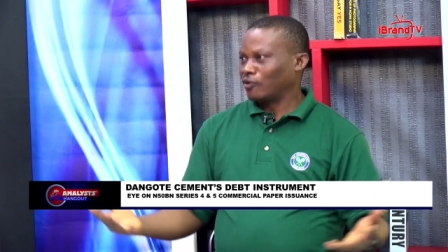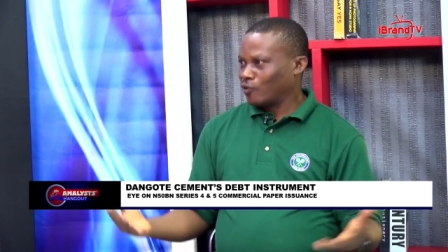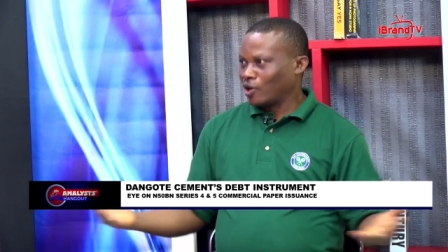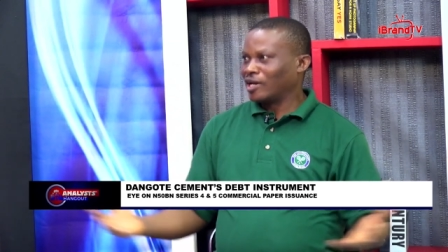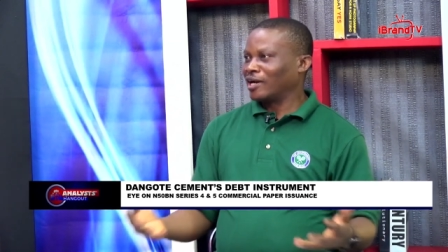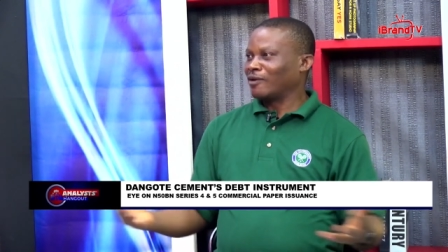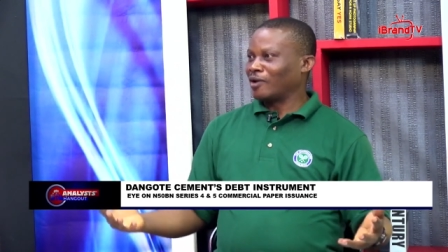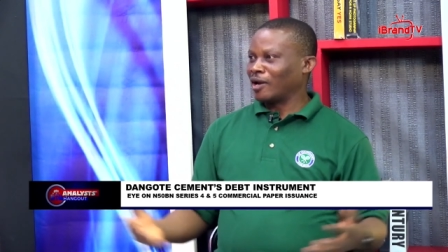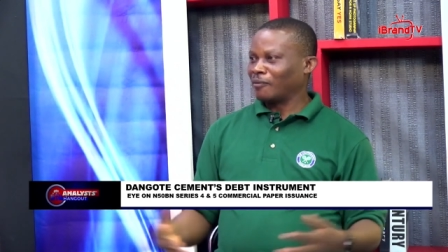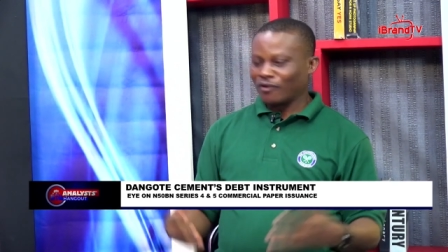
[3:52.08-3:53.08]
quickly run
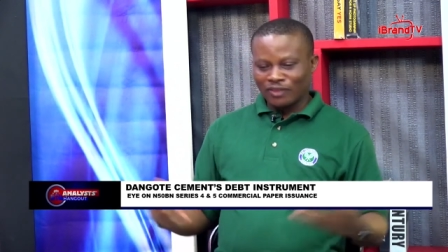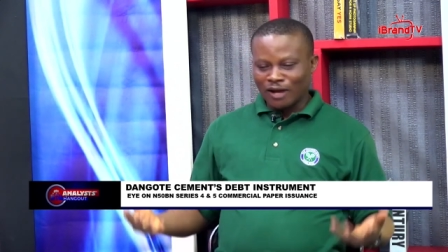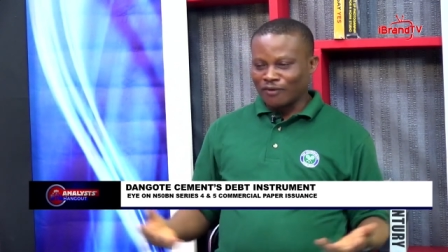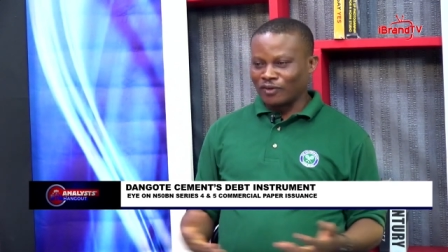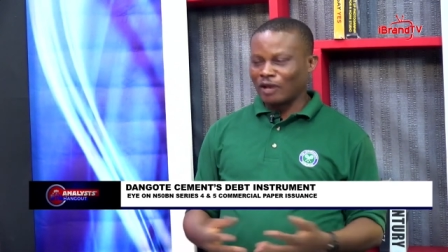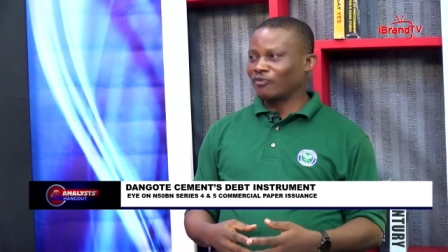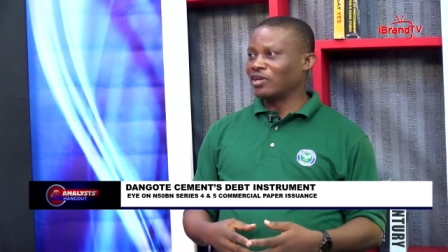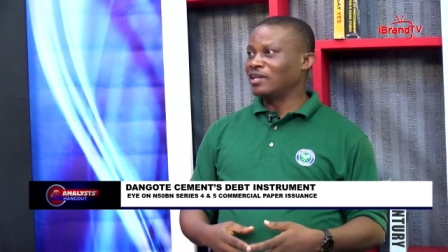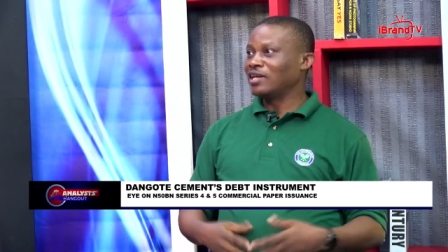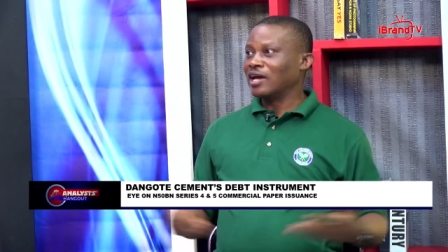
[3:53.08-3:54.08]
your lap. Because now if Dangote say
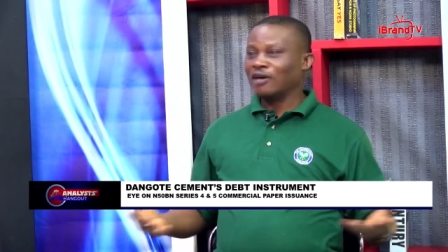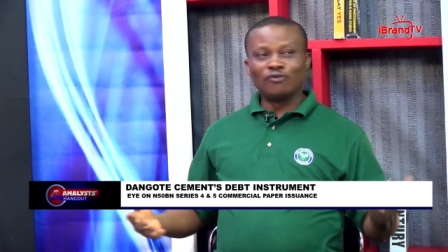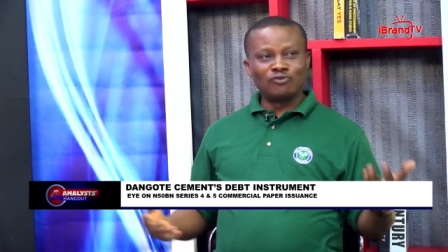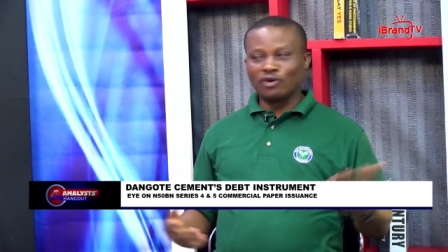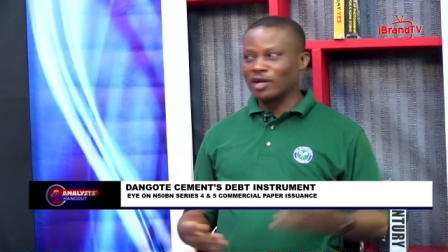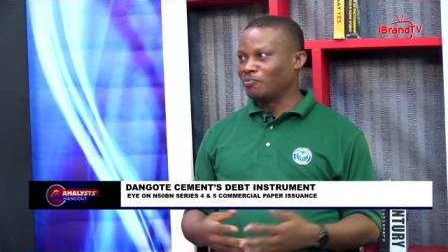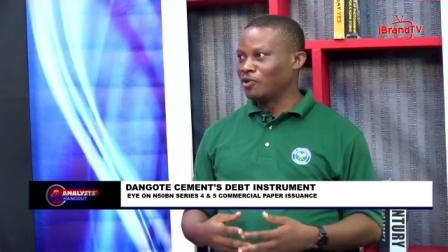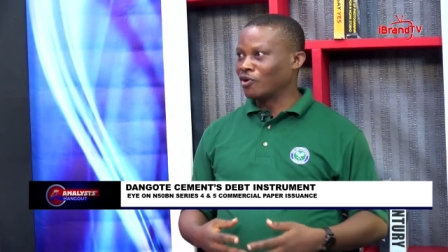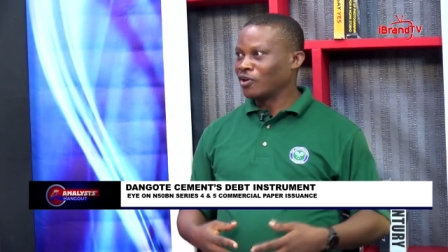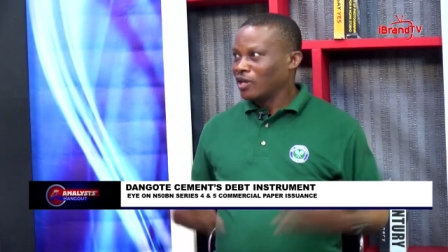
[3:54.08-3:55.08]
you need even 200
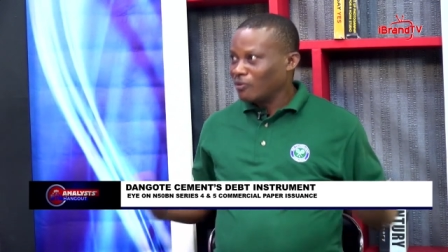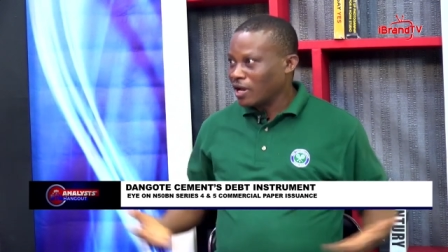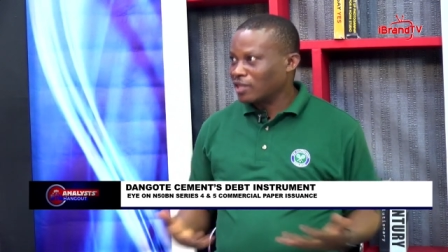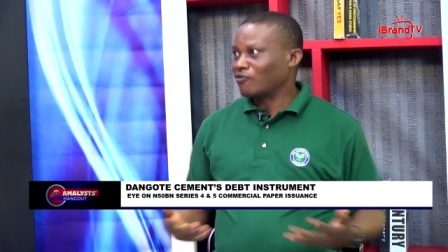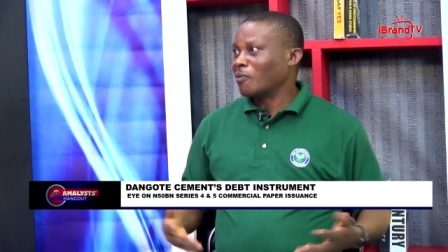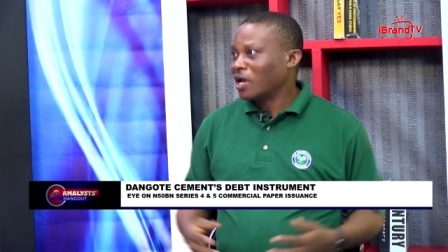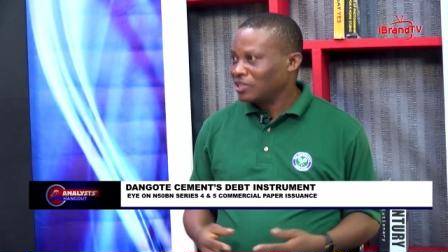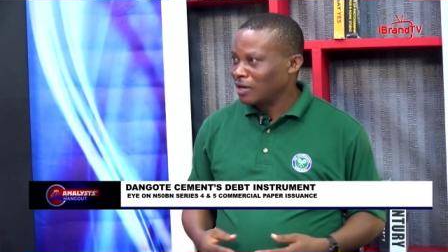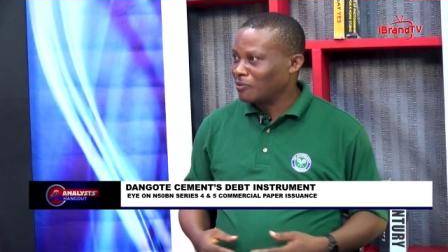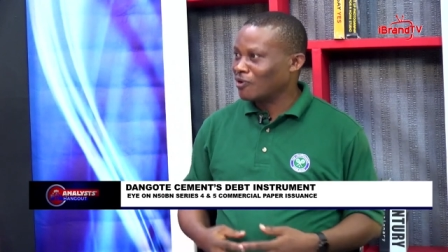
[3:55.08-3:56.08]
billion, you get it from
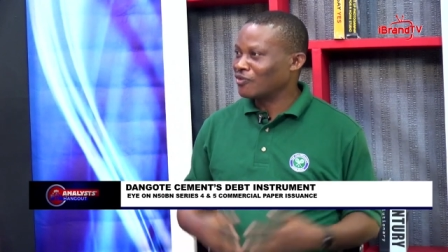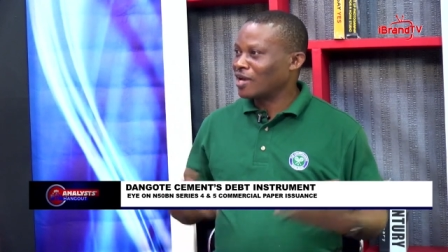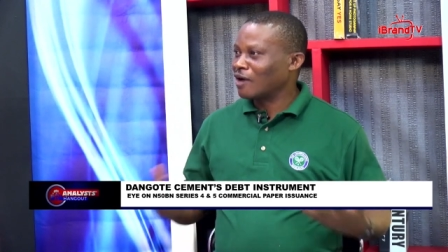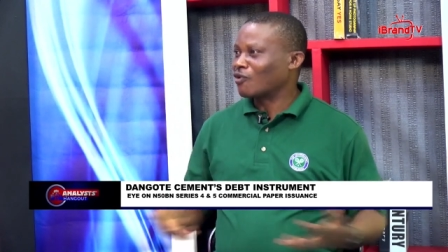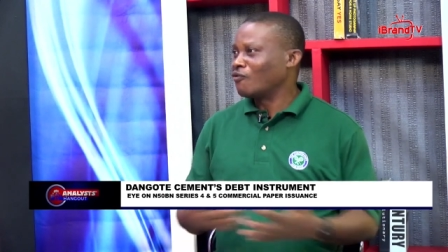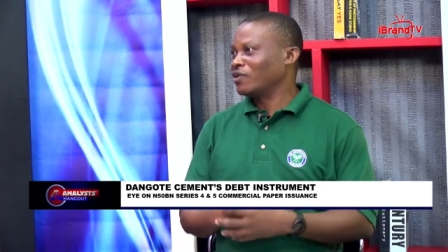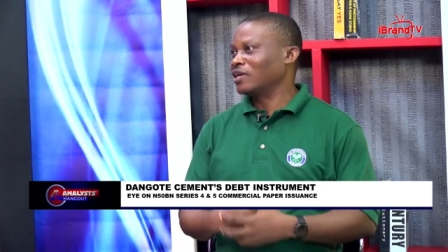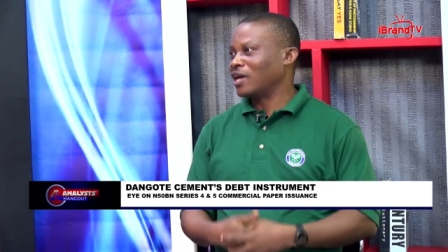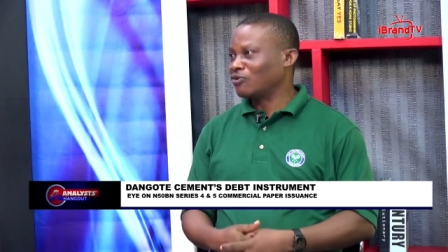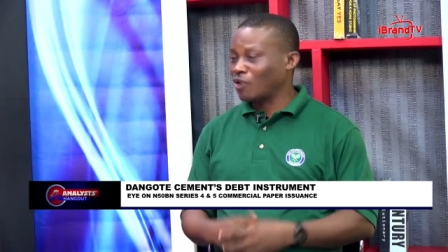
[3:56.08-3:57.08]
Nigeria because they have
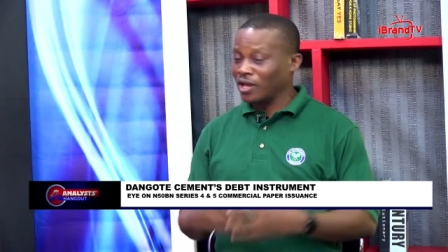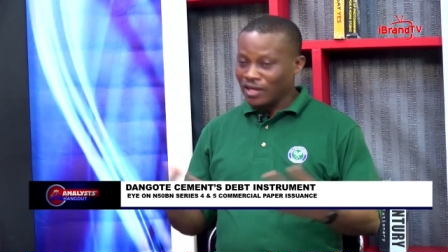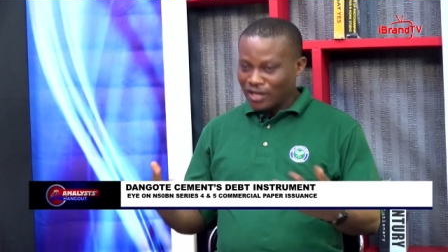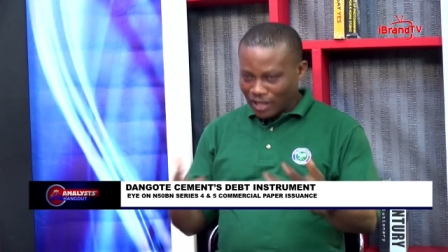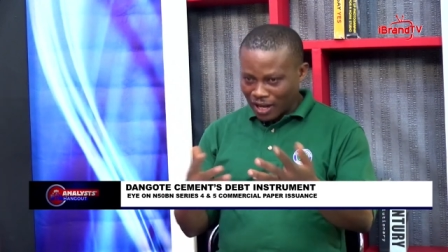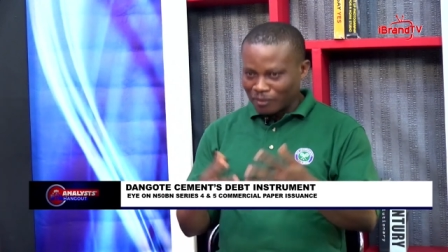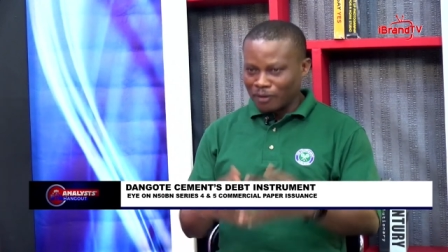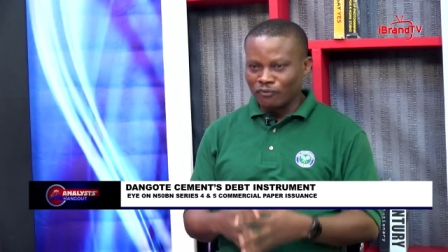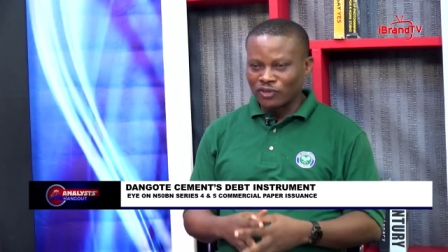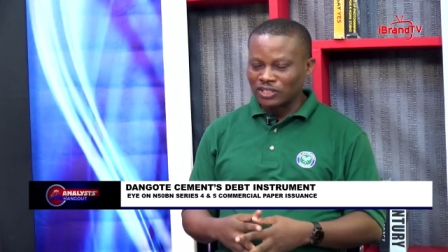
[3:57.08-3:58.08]
confidence. That's why, like
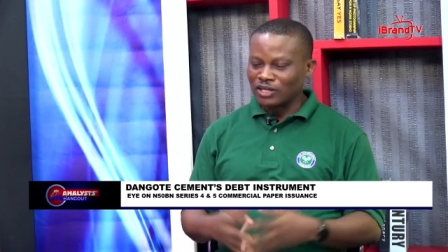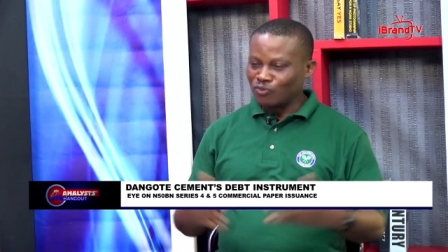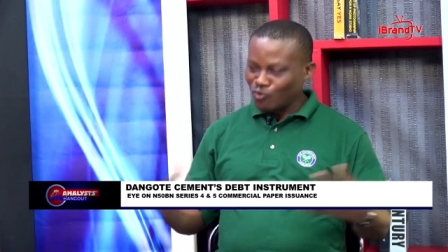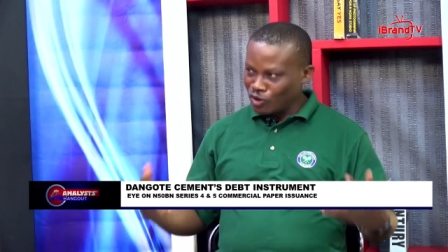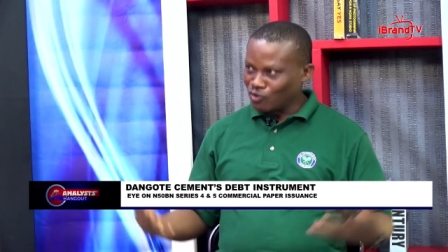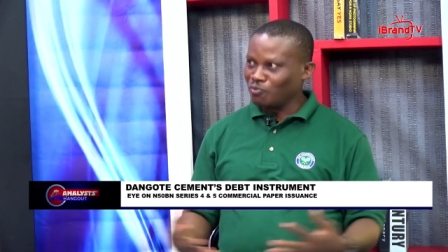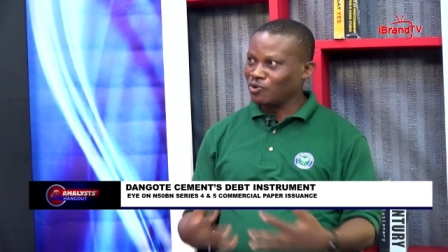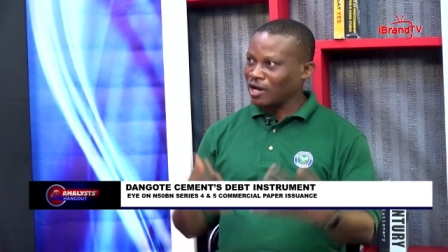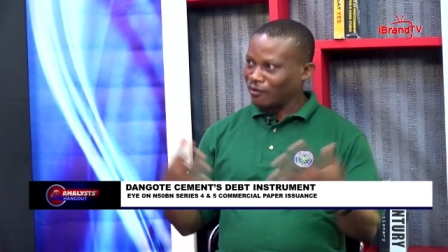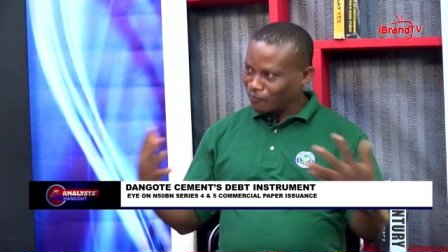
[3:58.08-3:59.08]
Mukhtar said, we need to
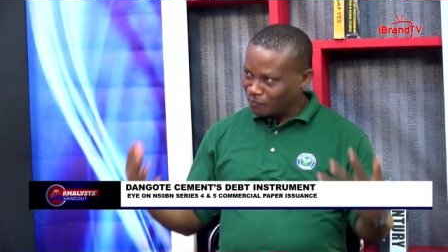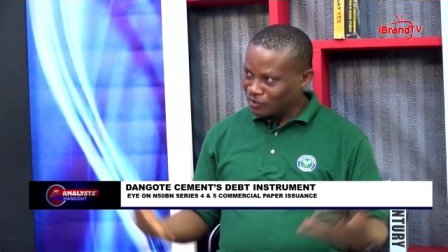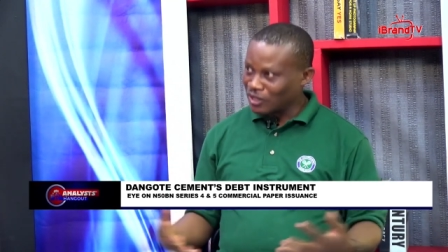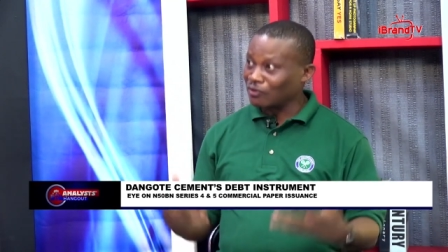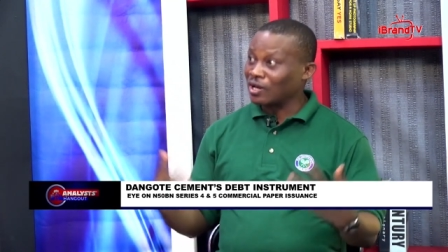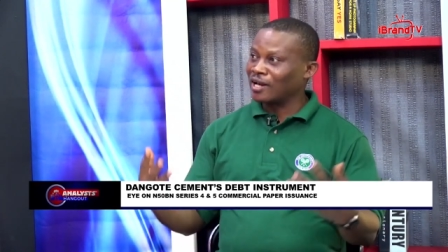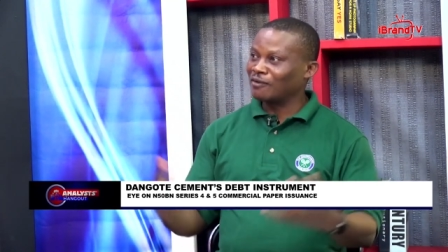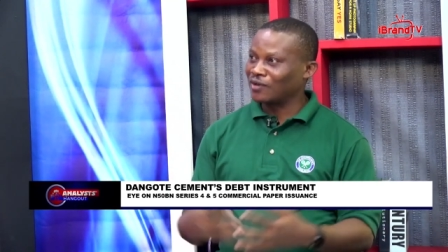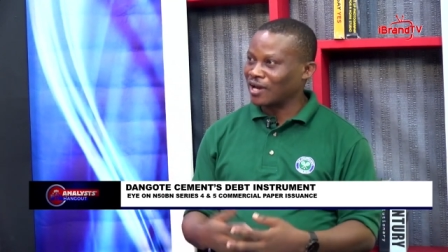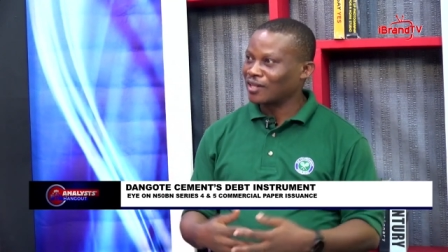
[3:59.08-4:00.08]
build our business to that
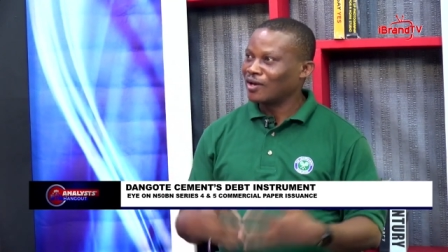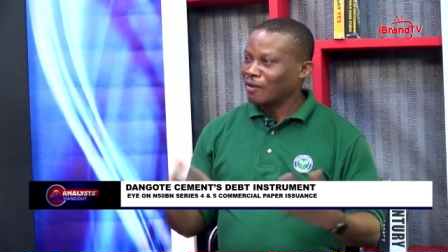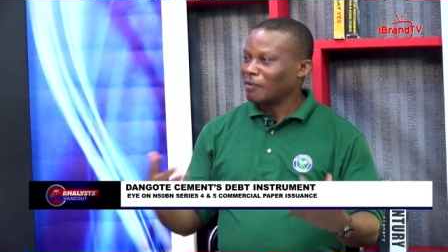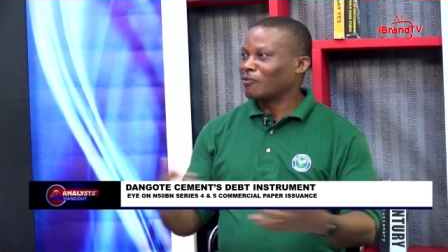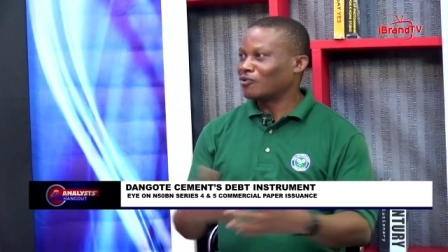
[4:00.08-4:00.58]
level that people will